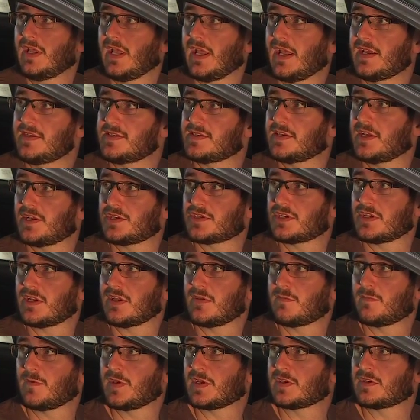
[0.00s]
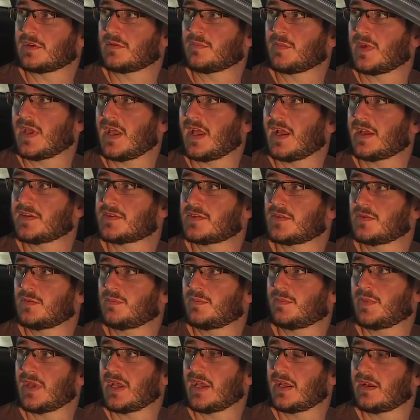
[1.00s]
Hasn't actually affected power too
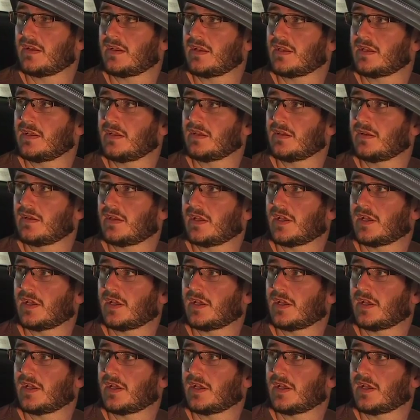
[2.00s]
badly.